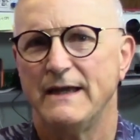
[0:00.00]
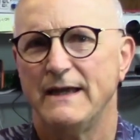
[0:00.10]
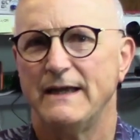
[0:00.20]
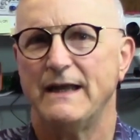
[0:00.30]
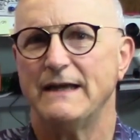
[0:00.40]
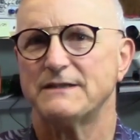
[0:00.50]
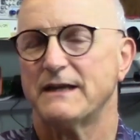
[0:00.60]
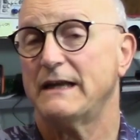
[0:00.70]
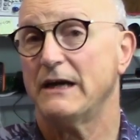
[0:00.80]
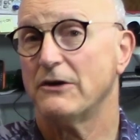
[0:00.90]
It has a
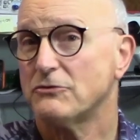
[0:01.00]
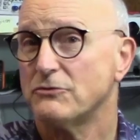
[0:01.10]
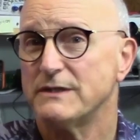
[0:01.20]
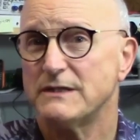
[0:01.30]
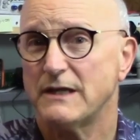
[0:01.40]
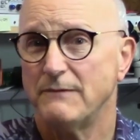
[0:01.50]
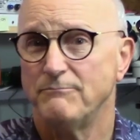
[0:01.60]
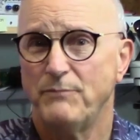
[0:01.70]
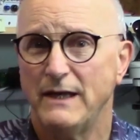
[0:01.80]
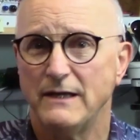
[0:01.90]
characteristic
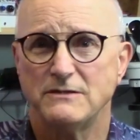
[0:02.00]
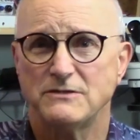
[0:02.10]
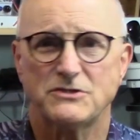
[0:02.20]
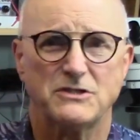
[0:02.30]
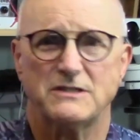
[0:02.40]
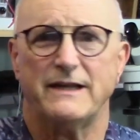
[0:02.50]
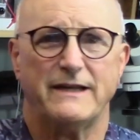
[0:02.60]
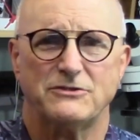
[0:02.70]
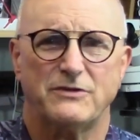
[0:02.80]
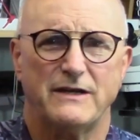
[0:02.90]
impedance just
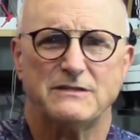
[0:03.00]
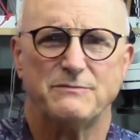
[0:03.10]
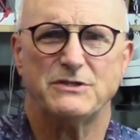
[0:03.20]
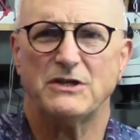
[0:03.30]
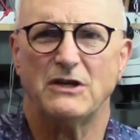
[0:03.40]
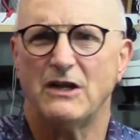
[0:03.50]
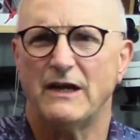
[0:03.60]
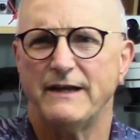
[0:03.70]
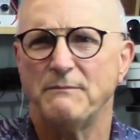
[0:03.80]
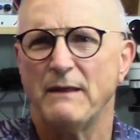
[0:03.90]
like a transmission
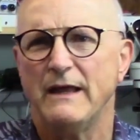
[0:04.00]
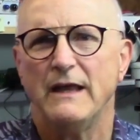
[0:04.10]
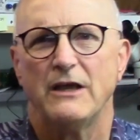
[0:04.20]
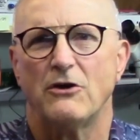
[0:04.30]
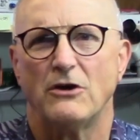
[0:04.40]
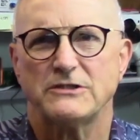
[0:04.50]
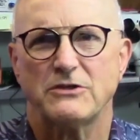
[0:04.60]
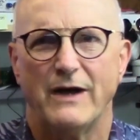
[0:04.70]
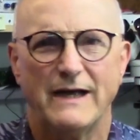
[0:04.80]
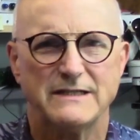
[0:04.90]
line. It
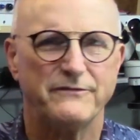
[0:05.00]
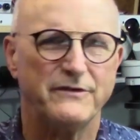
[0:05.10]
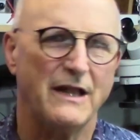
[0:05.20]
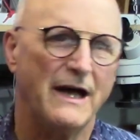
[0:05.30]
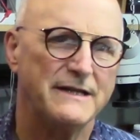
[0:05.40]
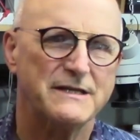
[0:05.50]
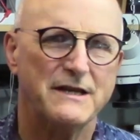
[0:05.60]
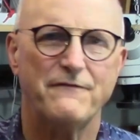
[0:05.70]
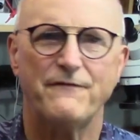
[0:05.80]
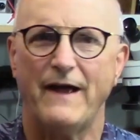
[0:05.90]
also has a
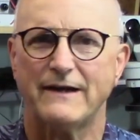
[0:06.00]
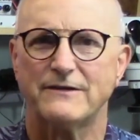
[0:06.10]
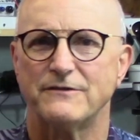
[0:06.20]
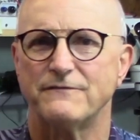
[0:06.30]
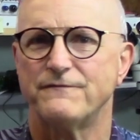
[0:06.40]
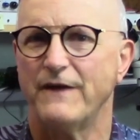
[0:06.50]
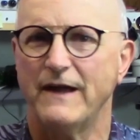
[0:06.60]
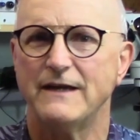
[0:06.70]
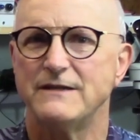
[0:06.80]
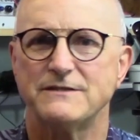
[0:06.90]
velocity factor,
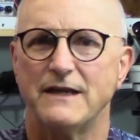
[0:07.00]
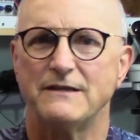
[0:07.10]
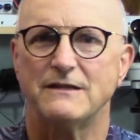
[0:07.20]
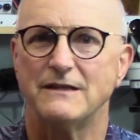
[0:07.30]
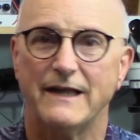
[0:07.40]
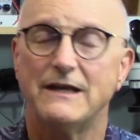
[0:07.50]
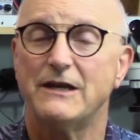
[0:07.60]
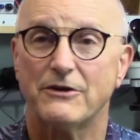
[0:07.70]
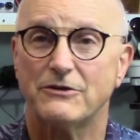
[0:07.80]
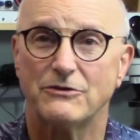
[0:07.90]
phase, and delay
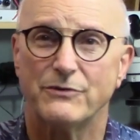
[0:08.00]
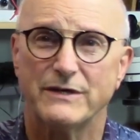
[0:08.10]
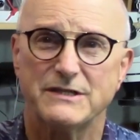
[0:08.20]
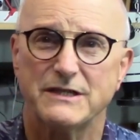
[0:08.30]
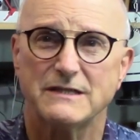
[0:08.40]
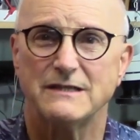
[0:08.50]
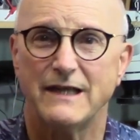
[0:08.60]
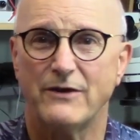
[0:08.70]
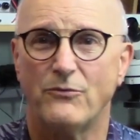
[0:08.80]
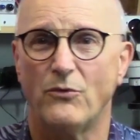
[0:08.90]
characteristics
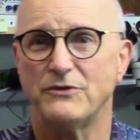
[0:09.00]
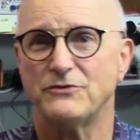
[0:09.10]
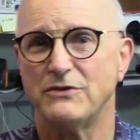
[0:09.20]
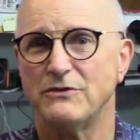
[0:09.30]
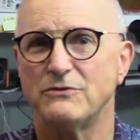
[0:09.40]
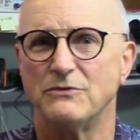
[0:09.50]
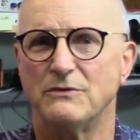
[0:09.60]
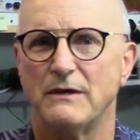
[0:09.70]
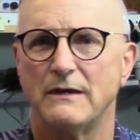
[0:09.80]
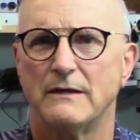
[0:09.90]
like one two.
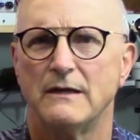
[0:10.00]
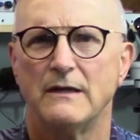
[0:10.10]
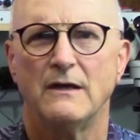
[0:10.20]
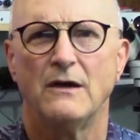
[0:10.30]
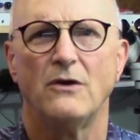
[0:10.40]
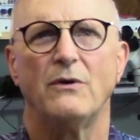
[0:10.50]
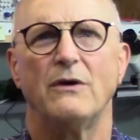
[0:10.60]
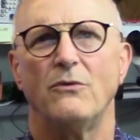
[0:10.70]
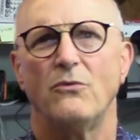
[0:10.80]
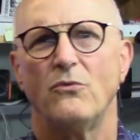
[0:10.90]

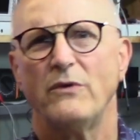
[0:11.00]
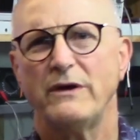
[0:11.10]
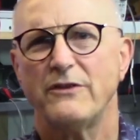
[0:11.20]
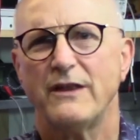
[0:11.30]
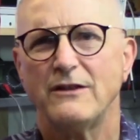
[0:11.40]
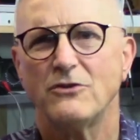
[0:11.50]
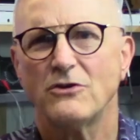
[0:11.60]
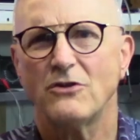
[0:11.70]
Well, what do they look